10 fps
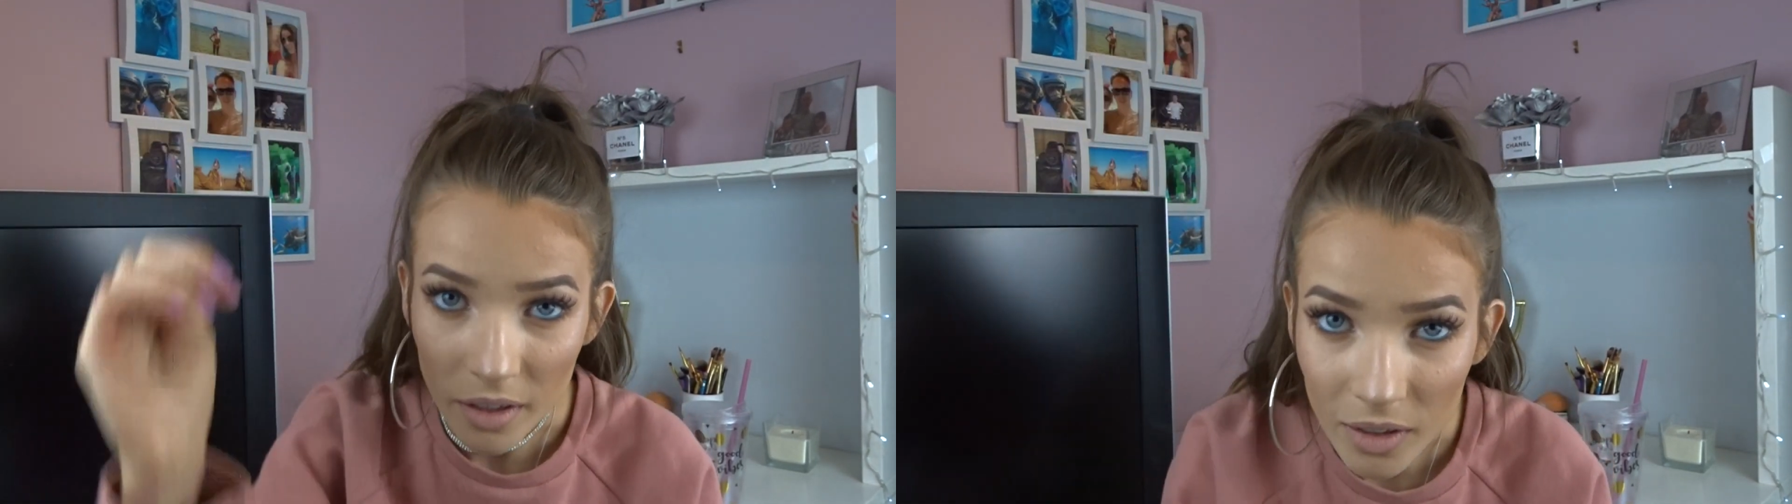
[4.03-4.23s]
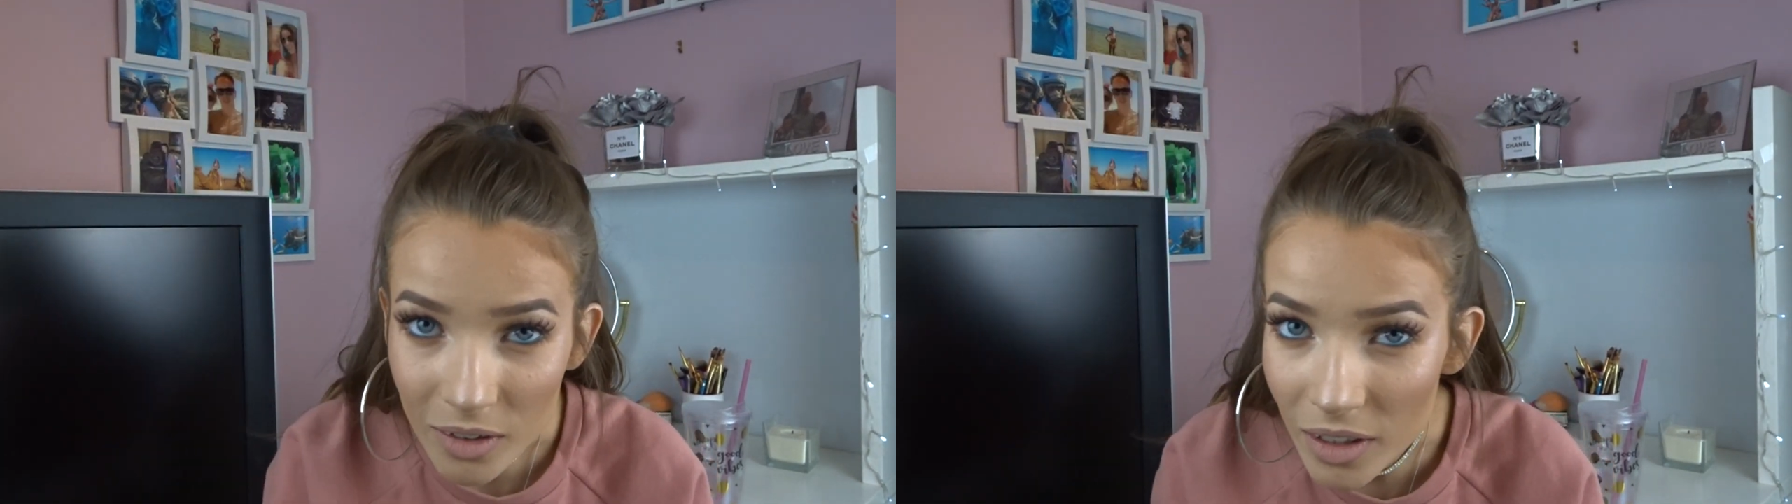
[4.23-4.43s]

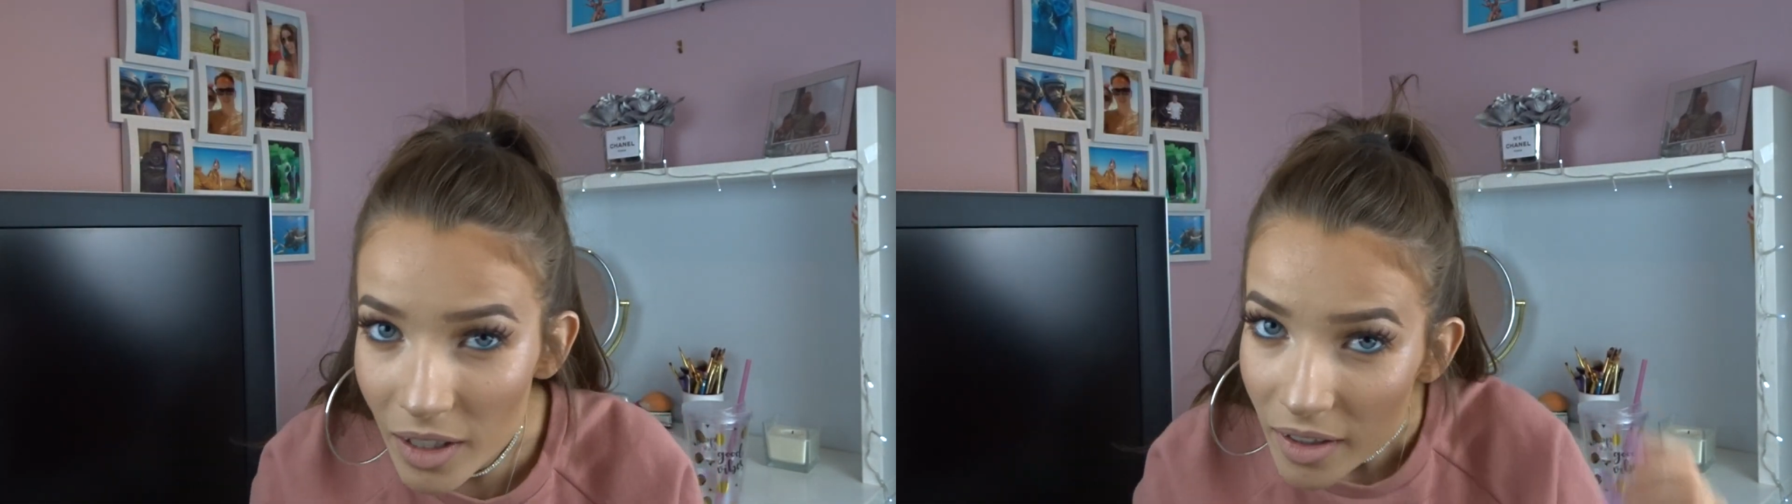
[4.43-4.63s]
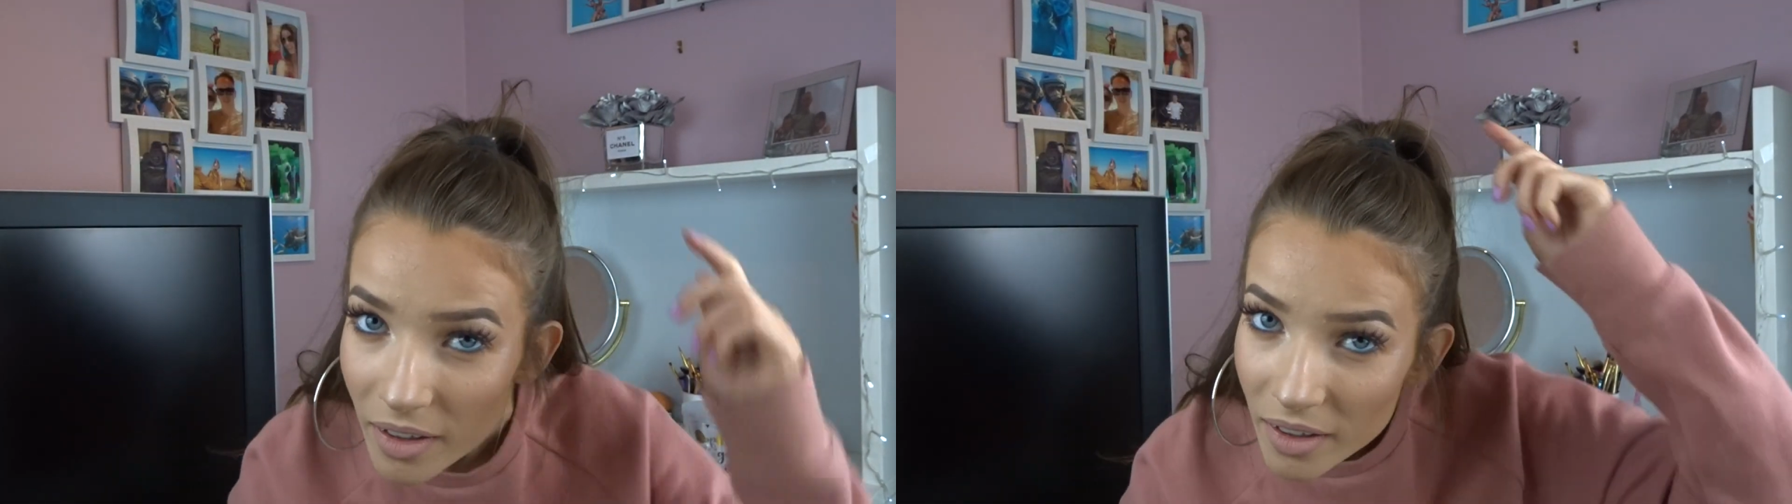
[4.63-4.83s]
Look at
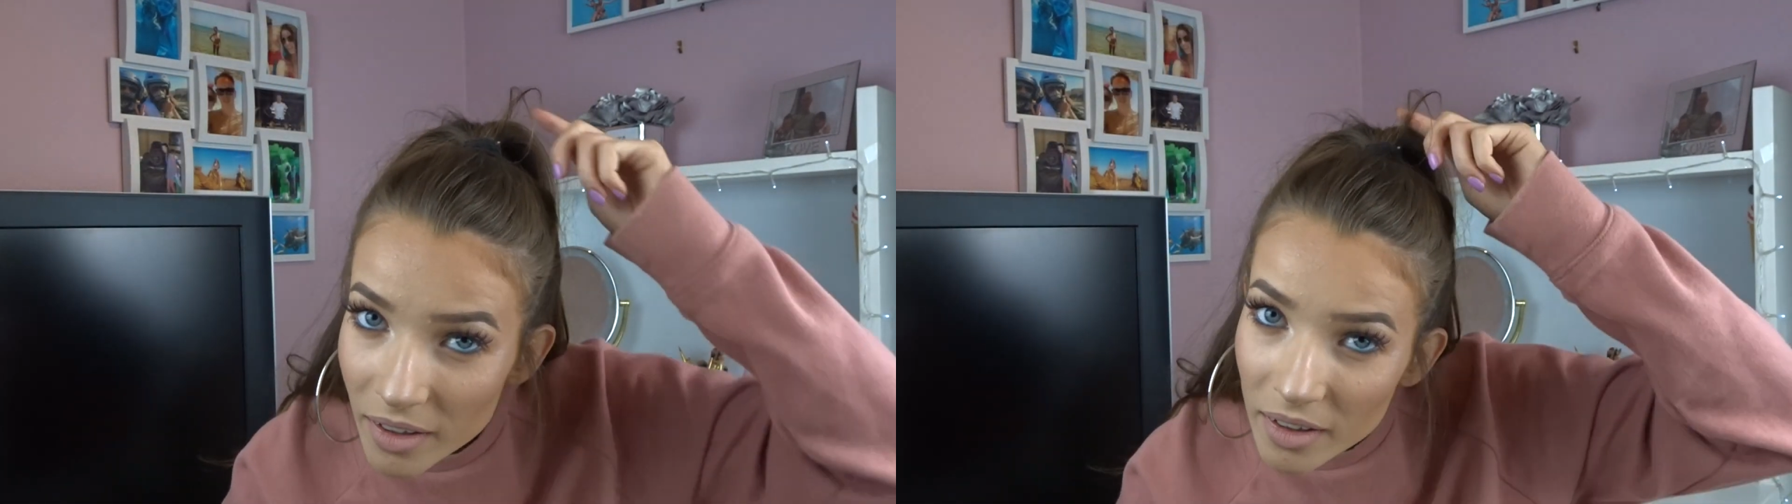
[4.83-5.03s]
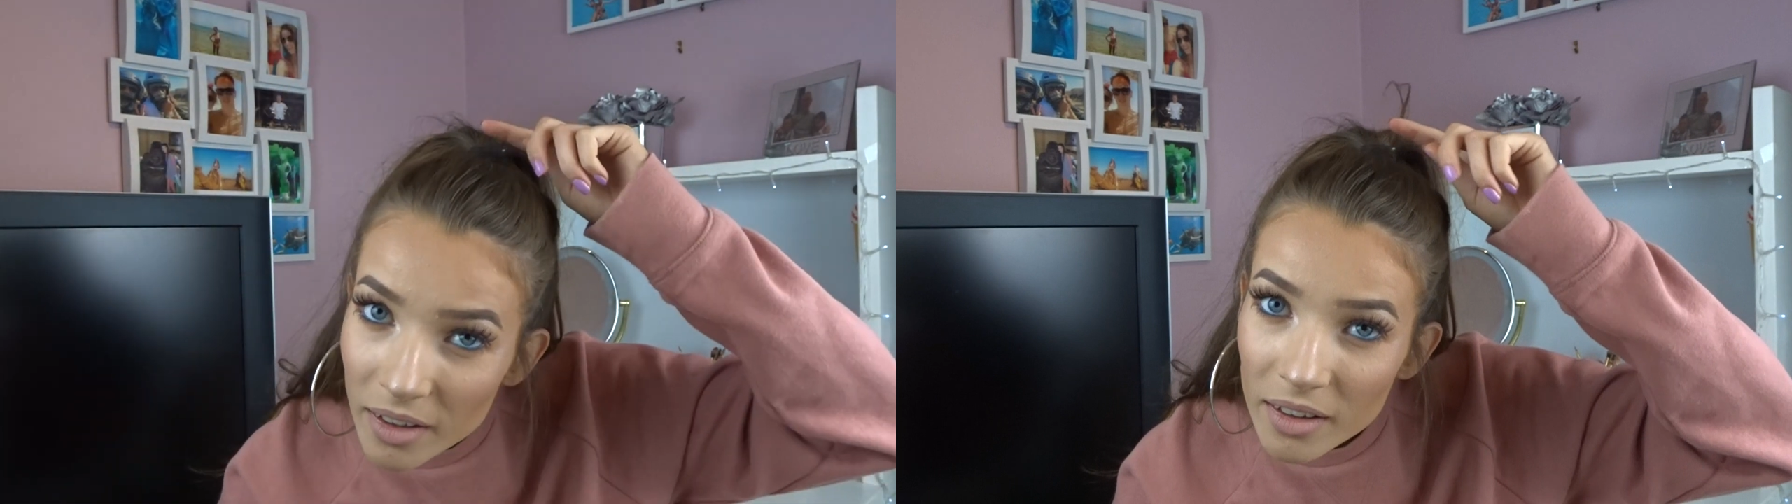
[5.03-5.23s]
it.
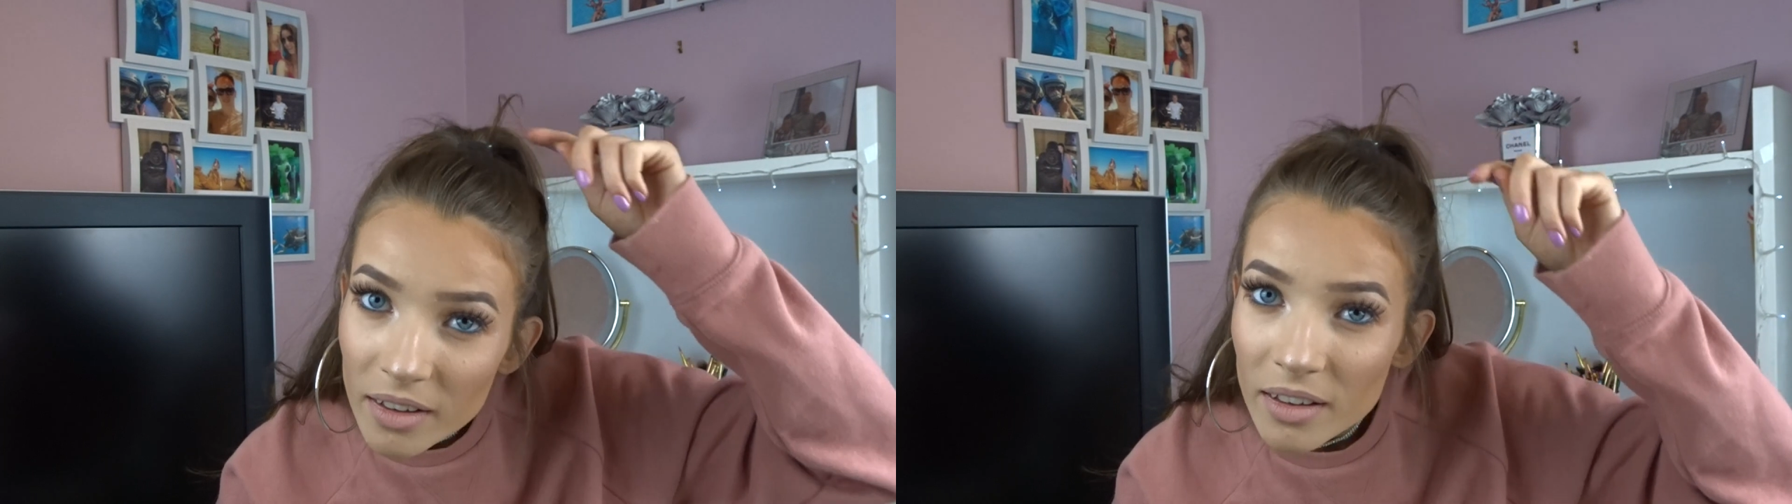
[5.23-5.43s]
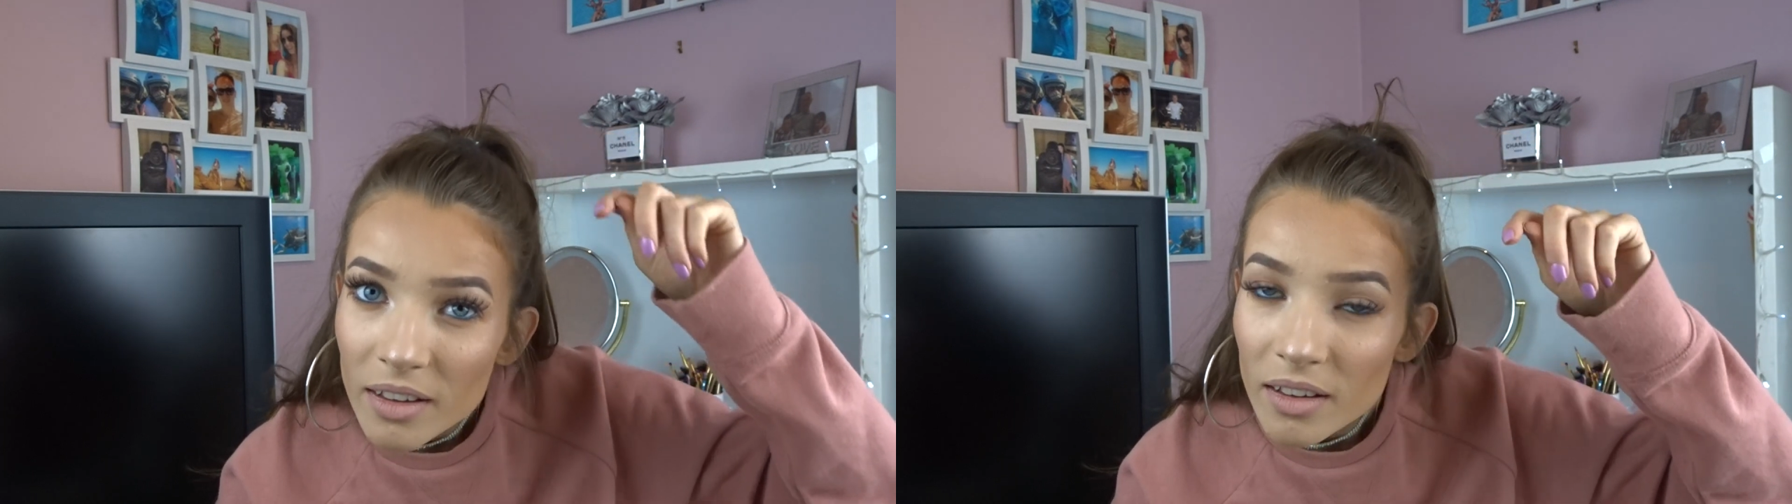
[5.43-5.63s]

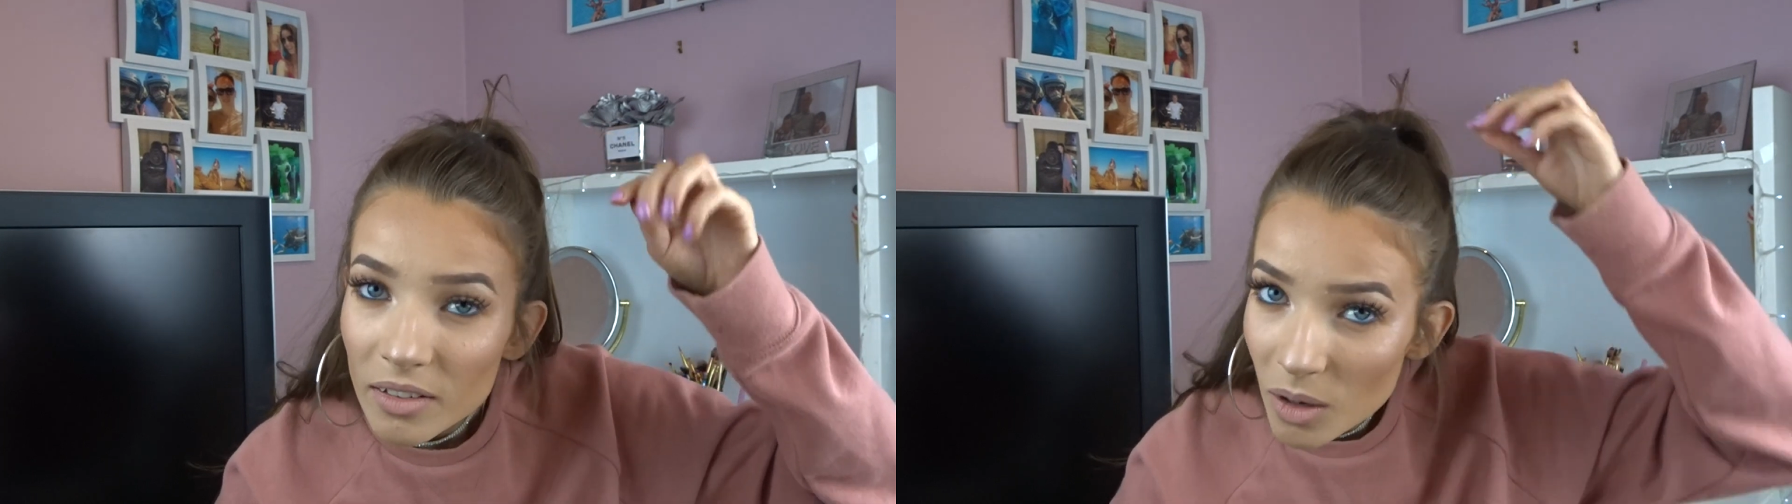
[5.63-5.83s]
It's